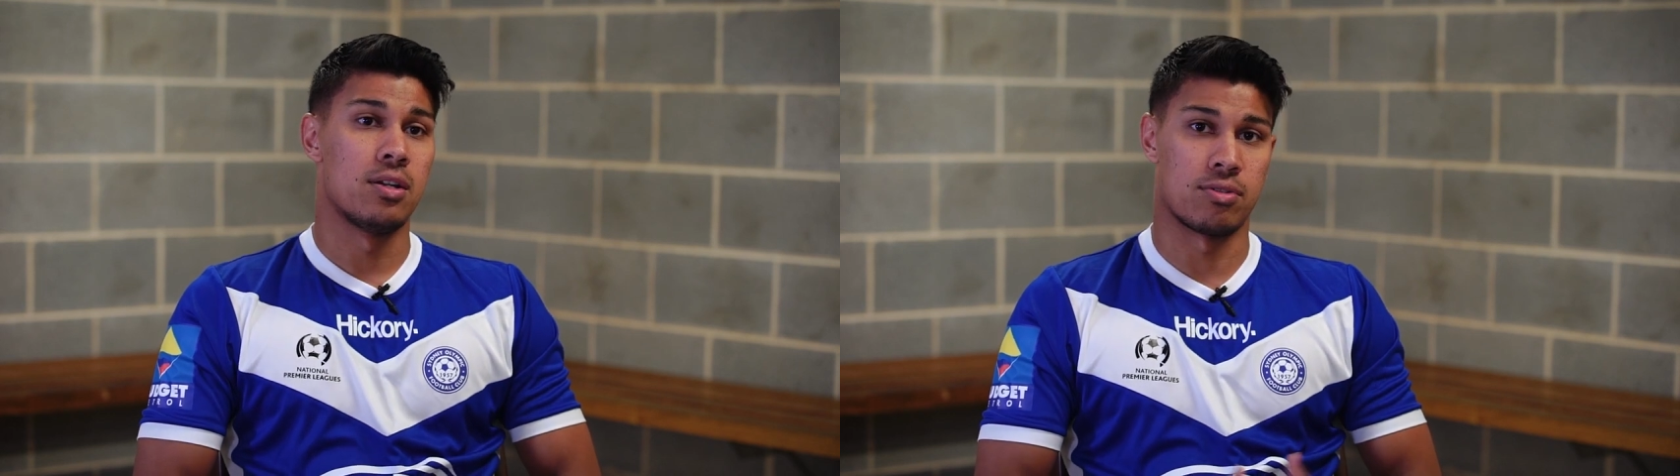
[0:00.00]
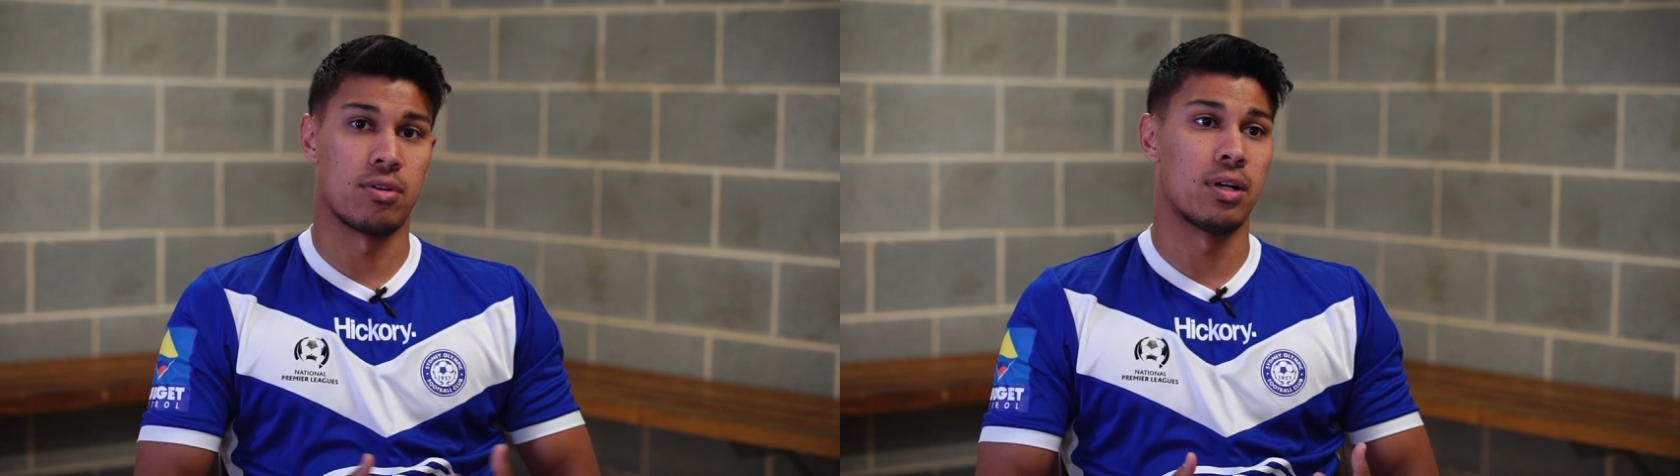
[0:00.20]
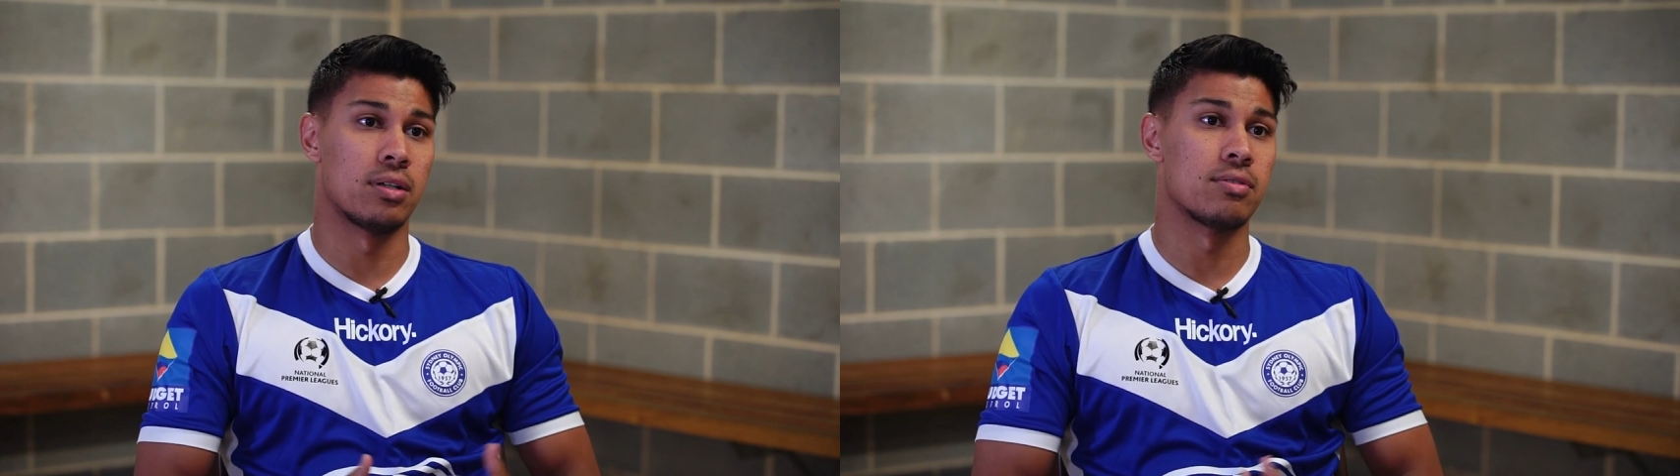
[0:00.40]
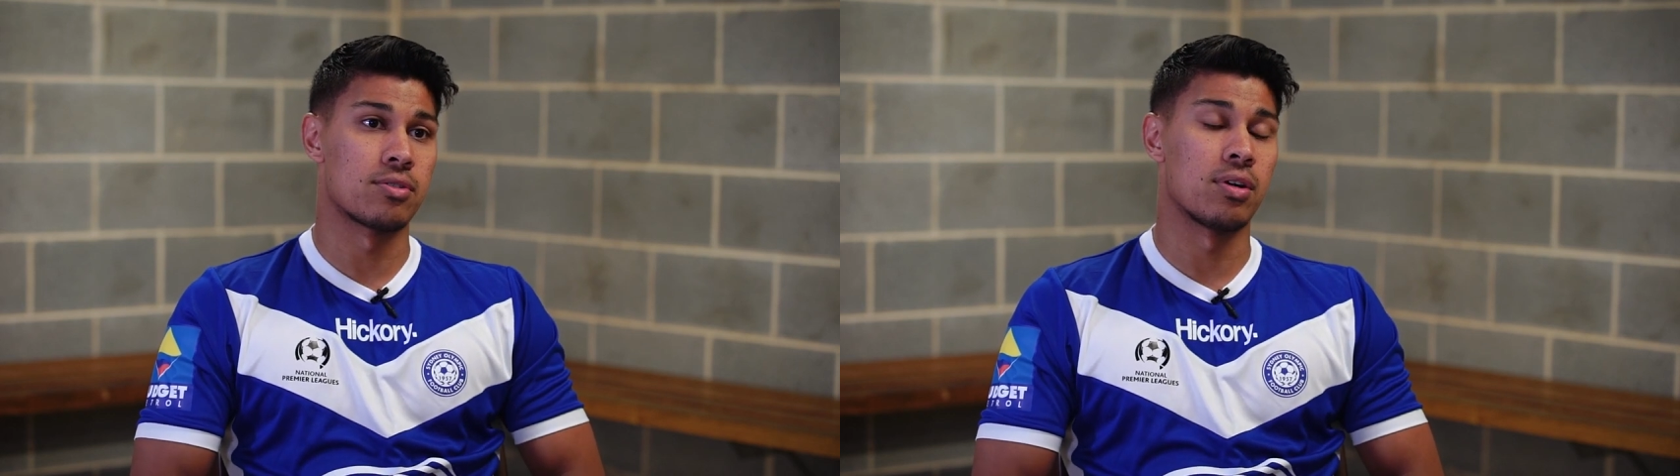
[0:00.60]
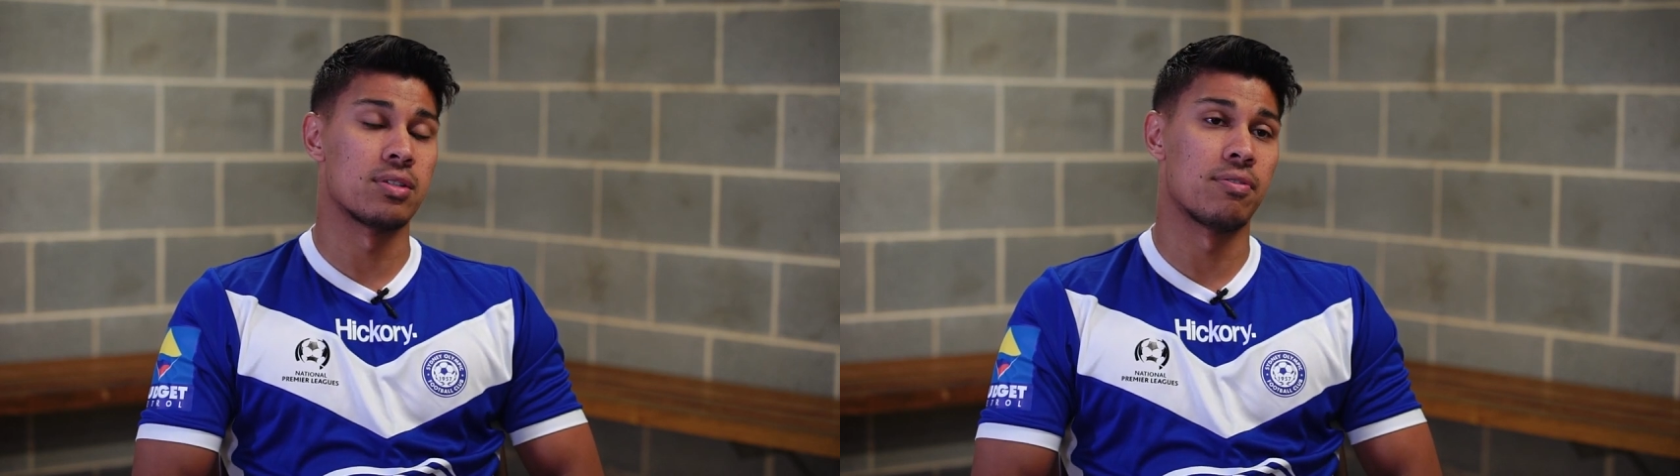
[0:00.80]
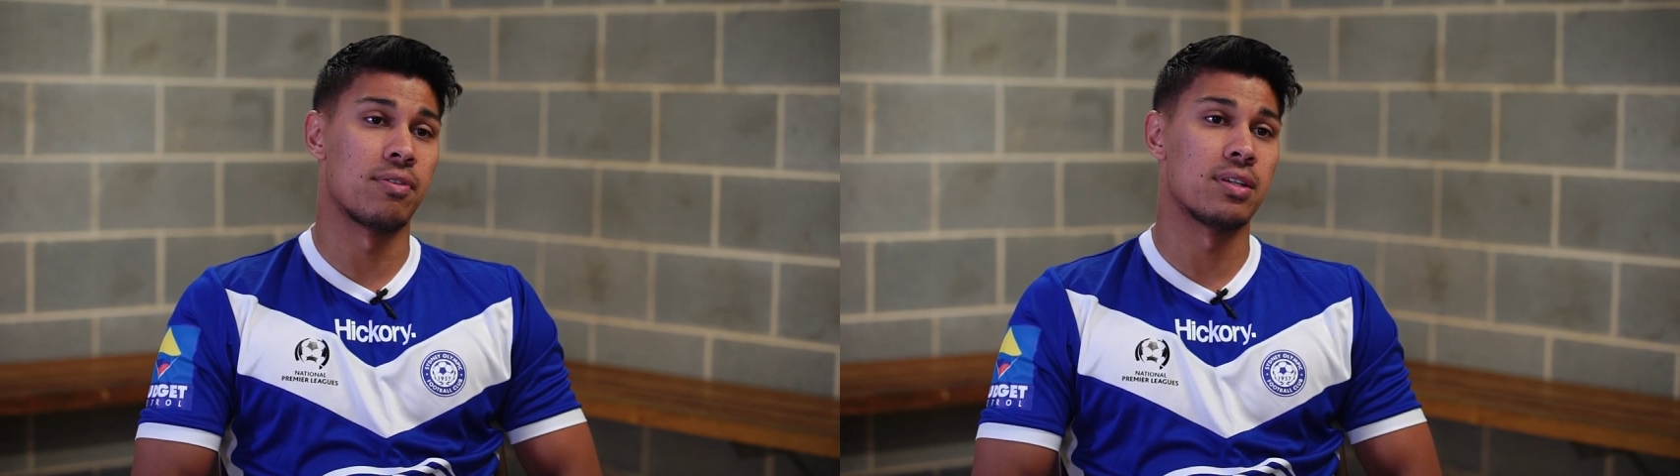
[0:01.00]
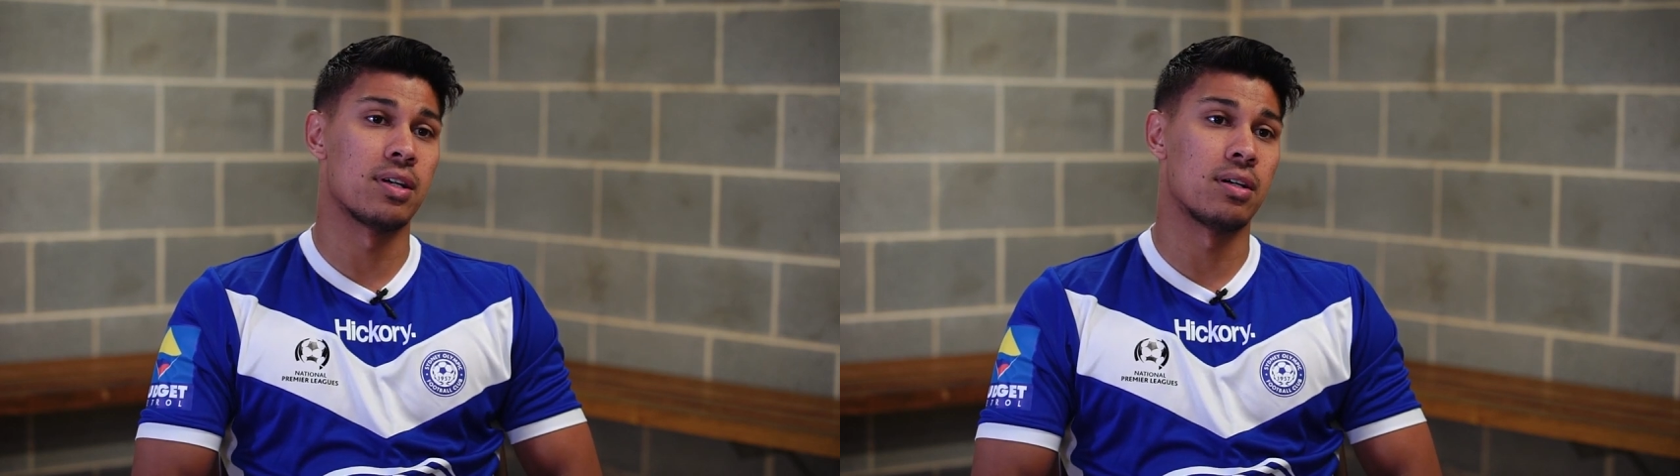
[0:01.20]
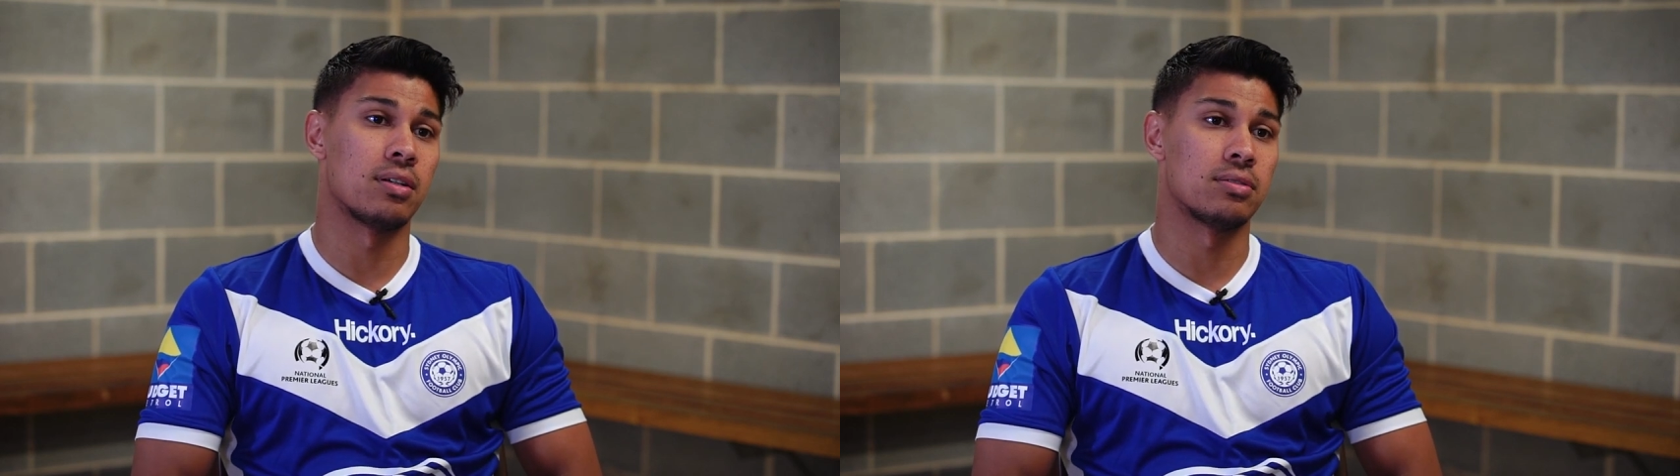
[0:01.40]
try and try and defend
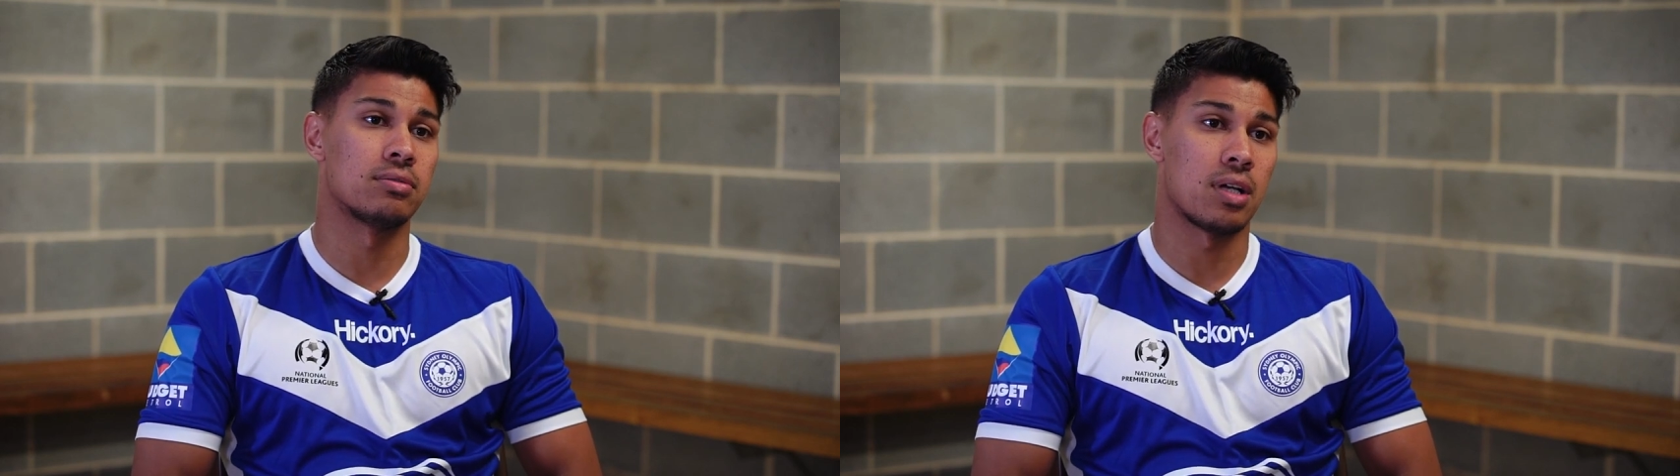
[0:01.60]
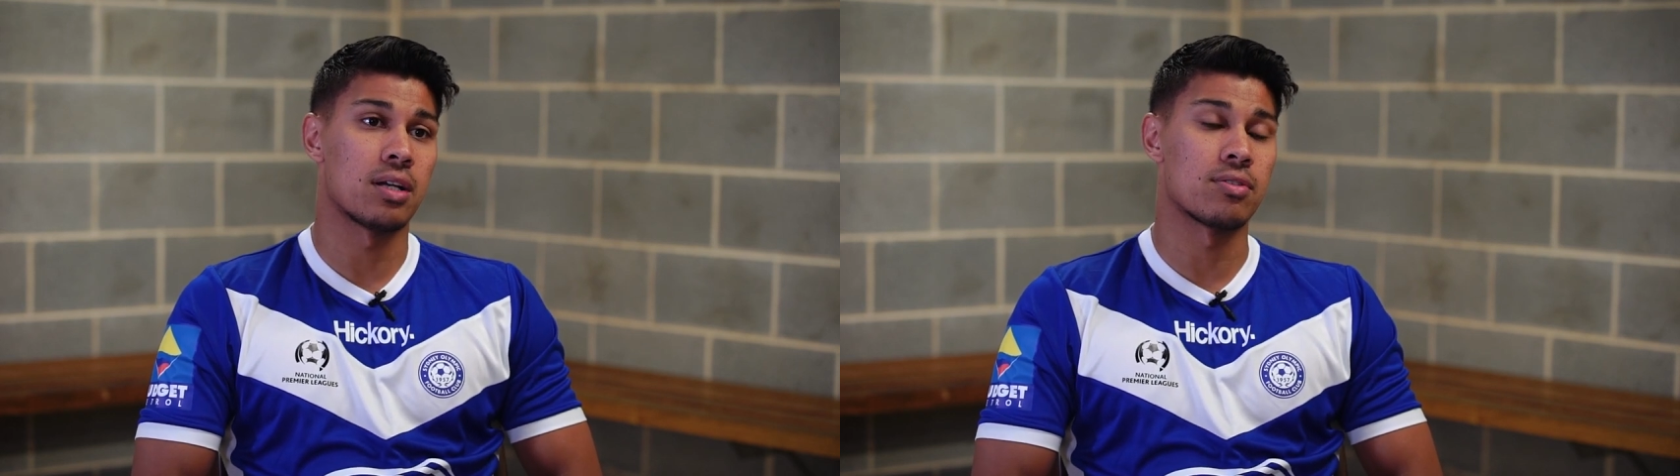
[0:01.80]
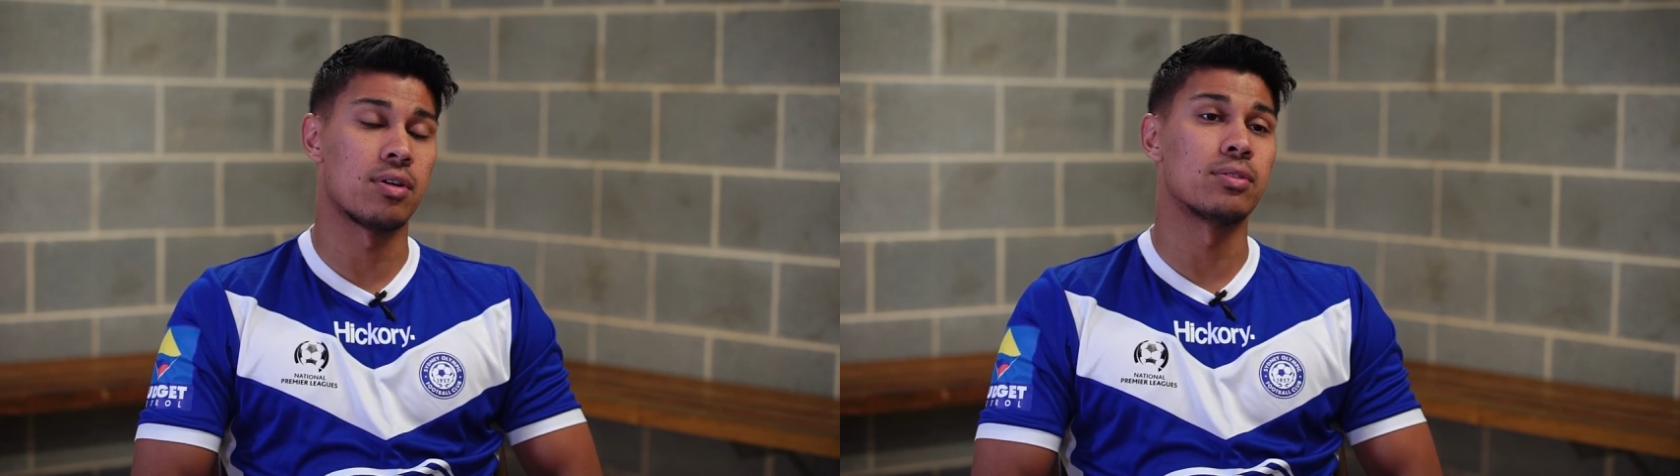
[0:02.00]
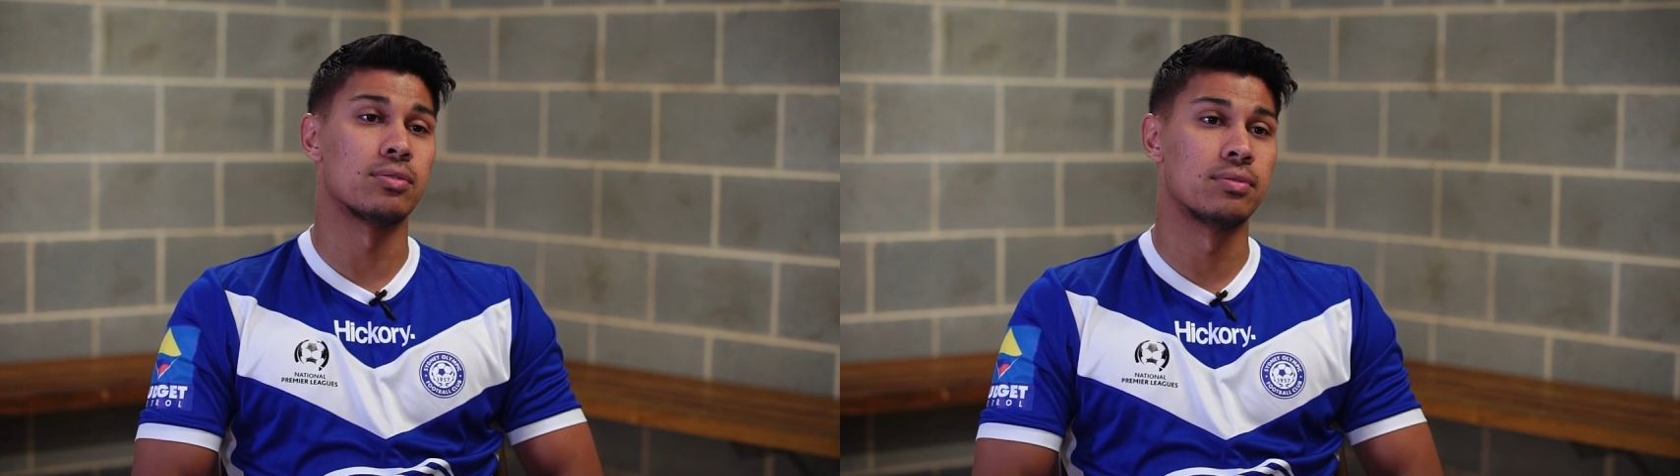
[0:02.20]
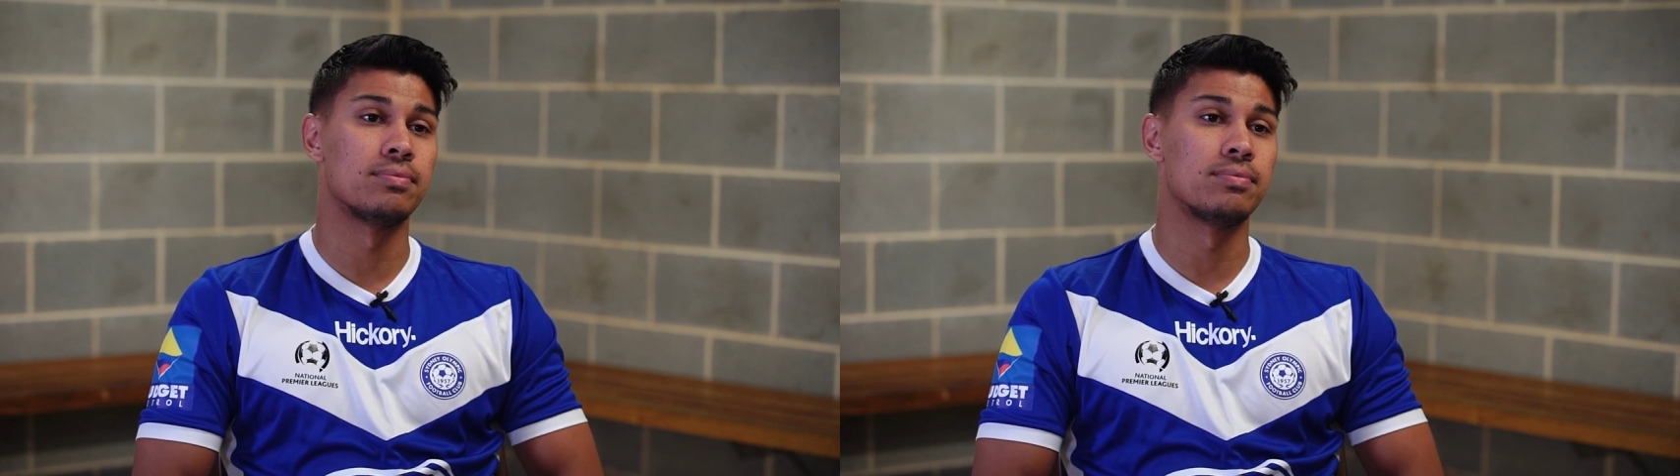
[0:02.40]
our, our title.